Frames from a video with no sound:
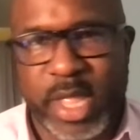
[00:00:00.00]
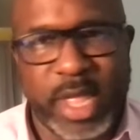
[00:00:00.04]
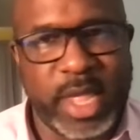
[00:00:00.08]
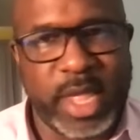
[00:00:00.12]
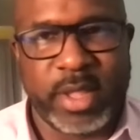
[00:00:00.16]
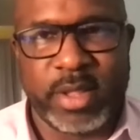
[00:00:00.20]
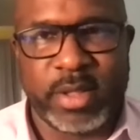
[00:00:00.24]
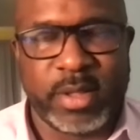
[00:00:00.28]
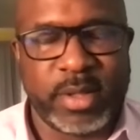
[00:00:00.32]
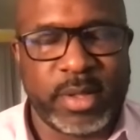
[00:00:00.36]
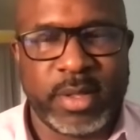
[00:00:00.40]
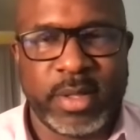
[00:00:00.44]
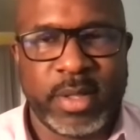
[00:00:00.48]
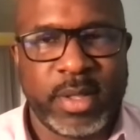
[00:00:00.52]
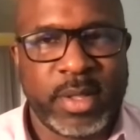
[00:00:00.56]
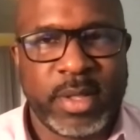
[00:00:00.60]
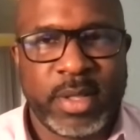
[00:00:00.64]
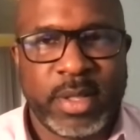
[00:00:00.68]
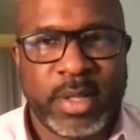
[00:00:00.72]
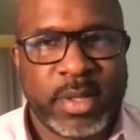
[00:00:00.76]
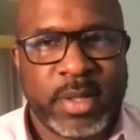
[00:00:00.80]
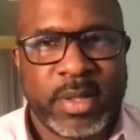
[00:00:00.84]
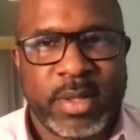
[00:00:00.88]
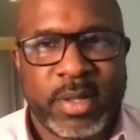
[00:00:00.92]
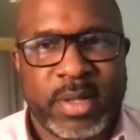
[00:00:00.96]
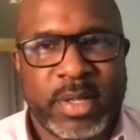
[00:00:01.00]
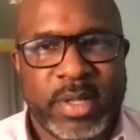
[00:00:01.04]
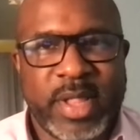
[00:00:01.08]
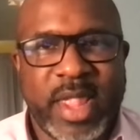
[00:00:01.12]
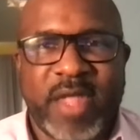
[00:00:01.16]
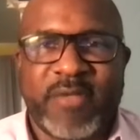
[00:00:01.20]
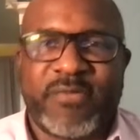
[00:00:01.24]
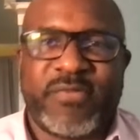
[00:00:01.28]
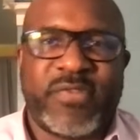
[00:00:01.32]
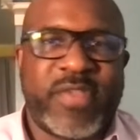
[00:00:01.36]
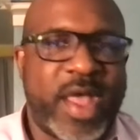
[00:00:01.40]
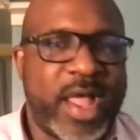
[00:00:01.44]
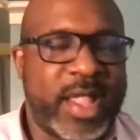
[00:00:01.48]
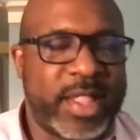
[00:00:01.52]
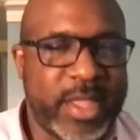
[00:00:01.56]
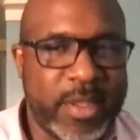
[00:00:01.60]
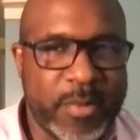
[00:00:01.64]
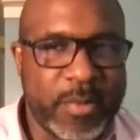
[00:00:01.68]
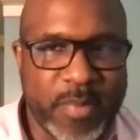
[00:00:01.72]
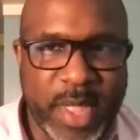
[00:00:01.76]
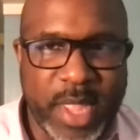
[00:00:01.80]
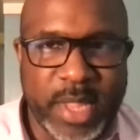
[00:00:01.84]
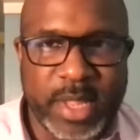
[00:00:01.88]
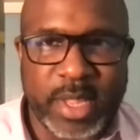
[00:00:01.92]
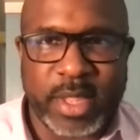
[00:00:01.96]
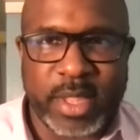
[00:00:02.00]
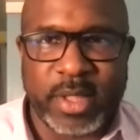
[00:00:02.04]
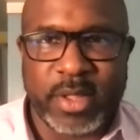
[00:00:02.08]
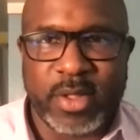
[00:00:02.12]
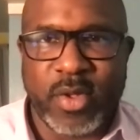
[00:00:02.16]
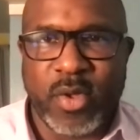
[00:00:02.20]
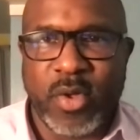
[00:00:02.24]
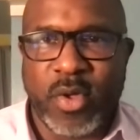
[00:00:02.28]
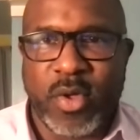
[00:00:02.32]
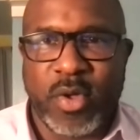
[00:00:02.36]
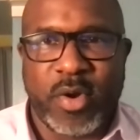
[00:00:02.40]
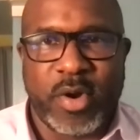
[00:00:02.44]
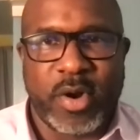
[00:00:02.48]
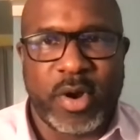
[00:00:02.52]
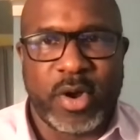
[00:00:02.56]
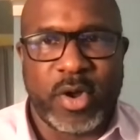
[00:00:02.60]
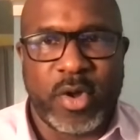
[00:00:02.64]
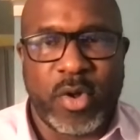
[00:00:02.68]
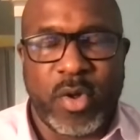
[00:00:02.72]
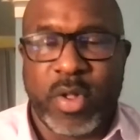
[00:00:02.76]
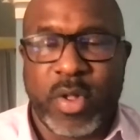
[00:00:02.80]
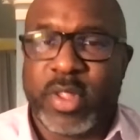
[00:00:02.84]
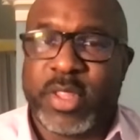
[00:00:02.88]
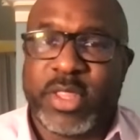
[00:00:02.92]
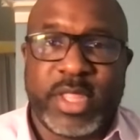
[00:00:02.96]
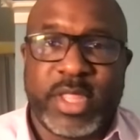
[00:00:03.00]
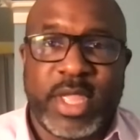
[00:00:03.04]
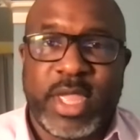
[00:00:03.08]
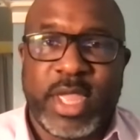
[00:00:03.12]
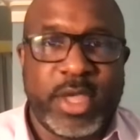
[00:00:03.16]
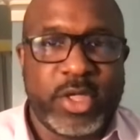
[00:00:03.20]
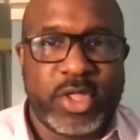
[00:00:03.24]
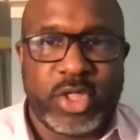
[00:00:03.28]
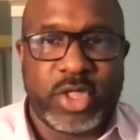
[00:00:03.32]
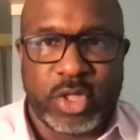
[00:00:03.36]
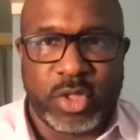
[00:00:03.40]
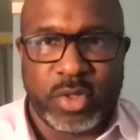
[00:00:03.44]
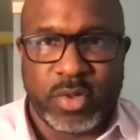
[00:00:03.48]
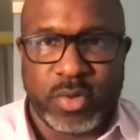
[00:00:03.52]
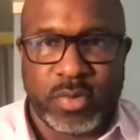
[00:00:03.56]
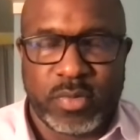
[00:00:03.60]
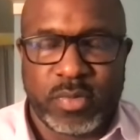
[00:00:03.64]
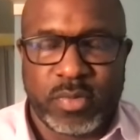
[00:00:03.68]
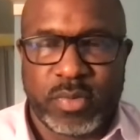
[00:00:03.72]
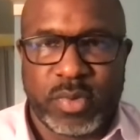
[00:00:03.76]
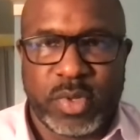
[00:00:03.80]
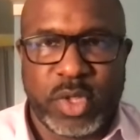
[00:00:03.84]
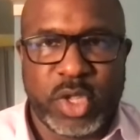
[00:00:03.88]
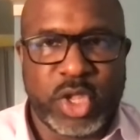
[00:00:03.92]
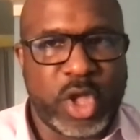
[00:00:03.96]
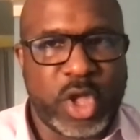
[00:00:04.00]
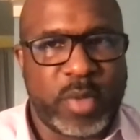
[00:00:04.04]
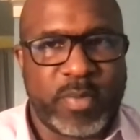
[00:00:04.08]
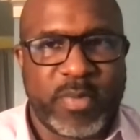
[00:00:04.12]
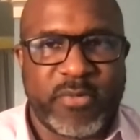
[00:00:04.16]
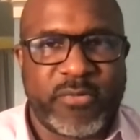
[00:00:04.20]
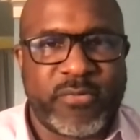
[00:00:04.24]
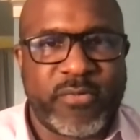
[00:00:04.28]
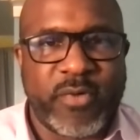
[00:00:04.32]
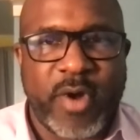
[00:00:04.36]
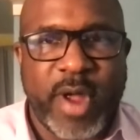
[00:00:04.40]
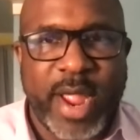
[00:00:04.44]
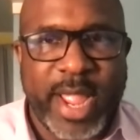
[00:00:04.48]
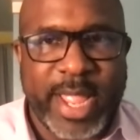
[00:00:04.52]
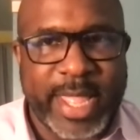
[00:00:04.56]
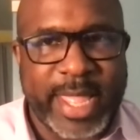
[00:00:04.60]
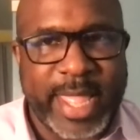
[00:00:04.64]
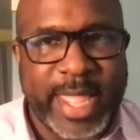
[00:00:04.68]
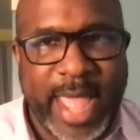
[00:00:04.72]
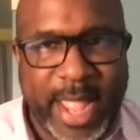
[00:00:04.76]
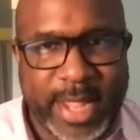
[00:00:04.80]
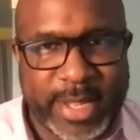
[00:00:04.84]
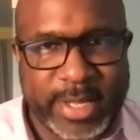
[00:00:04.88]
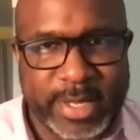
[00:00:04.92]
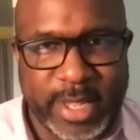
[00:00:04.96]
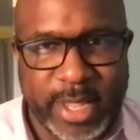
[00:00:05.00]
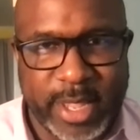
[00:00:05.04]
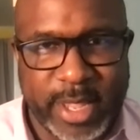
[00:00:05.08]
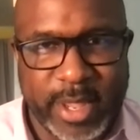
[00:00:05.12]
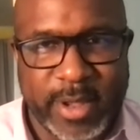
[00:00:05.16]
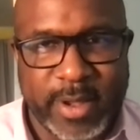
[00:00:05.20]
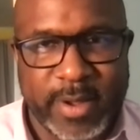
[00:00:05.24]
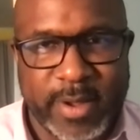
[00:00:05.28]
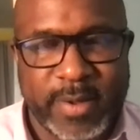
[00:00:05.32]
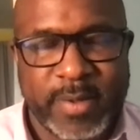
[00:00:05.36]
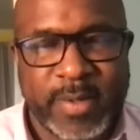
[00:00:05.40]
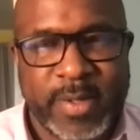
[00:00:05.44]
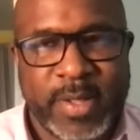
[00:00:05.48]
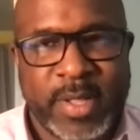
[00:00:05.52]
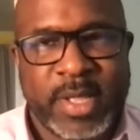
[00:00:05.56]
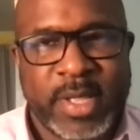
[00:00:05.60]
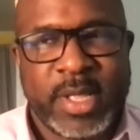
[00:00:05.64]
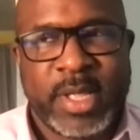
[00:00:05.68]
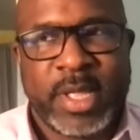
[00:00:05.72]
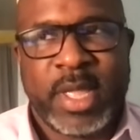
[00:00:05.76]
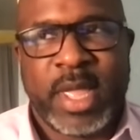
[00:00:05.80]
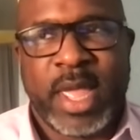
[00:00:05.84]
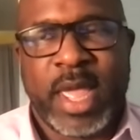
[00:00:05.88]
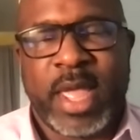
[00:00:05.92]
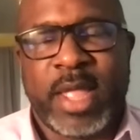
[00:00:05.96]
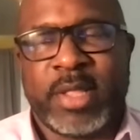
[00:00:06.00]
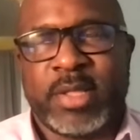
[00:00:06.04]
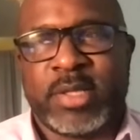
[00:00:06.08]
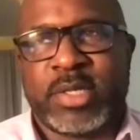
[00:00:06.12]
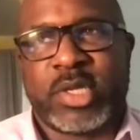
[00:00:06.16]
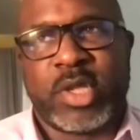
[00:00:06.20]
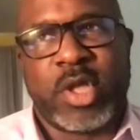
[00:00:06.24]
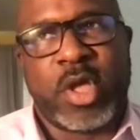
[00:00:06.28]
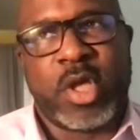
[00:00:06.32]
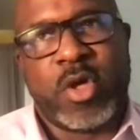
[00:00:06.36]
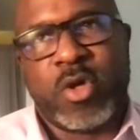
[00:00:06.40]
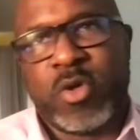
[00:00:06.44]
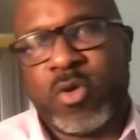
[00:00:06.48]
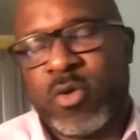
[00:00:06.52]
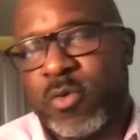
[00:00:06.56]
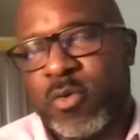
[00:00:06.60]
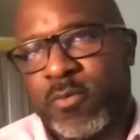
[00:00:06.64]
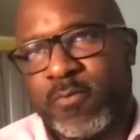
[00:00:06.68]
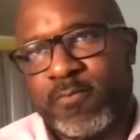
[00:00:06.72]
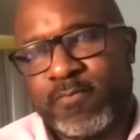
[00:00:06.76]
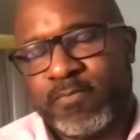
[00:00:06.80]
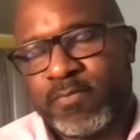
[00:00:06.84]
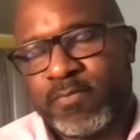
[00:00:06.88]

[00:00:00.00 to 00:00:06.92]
in Naftali Bennett or on the issue, before I got there. And so,